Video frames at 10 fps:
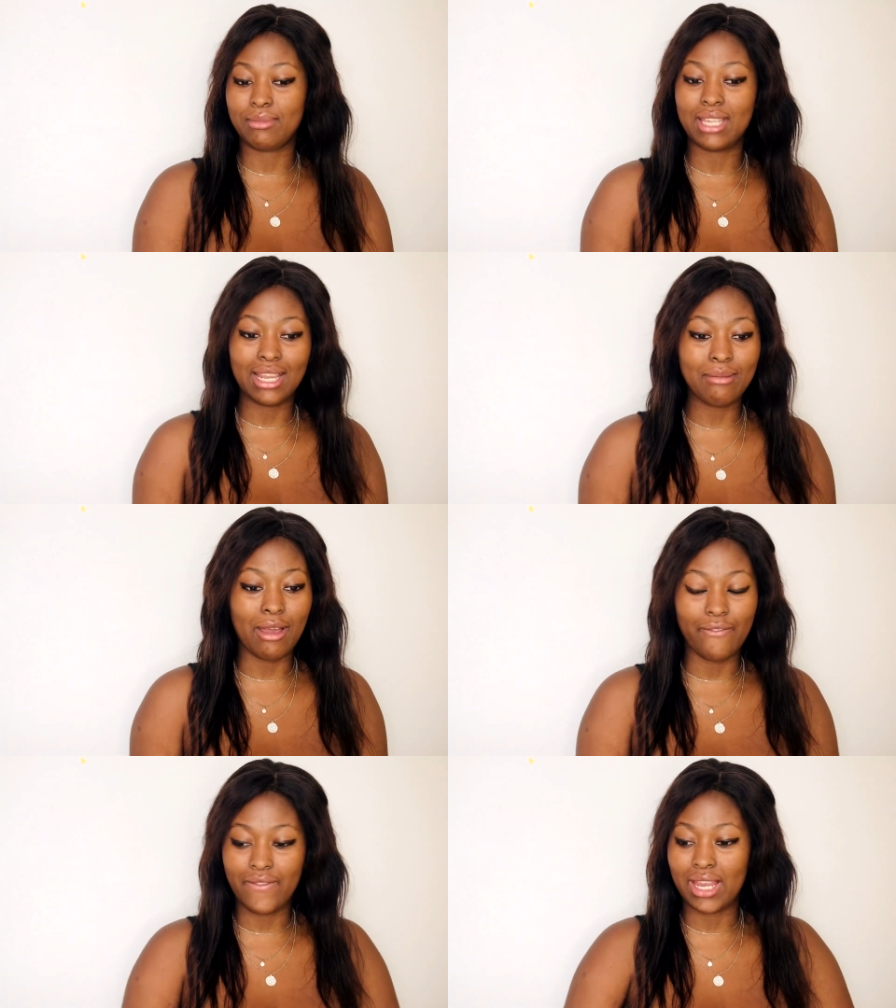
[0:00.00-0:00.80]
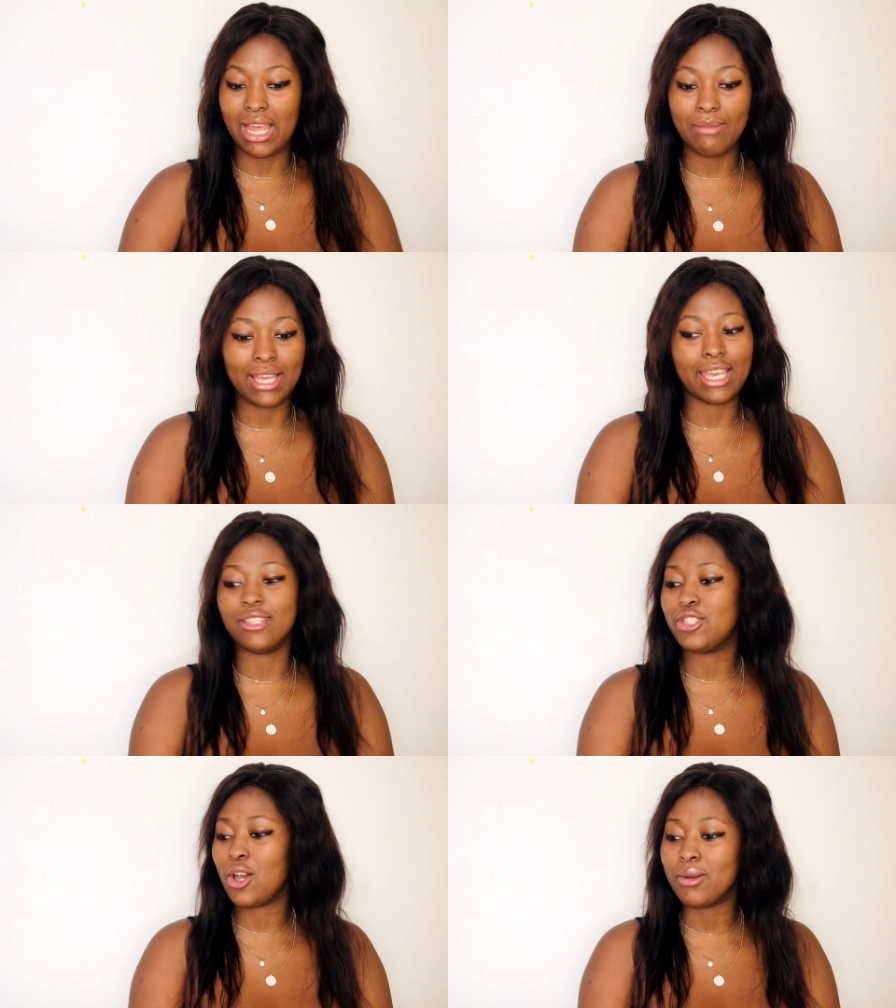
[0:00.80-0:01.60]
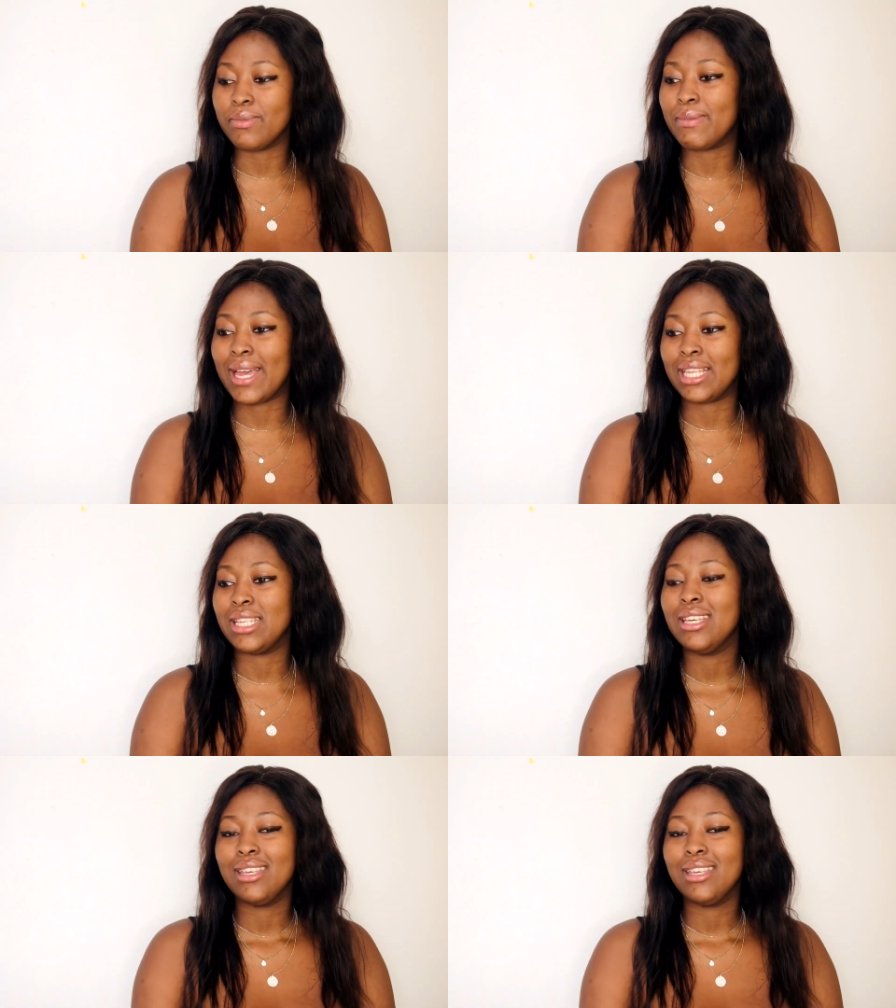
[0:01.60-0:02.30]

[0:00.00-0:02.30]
I'm telling my friend, I'm like, yeah, chill me, man.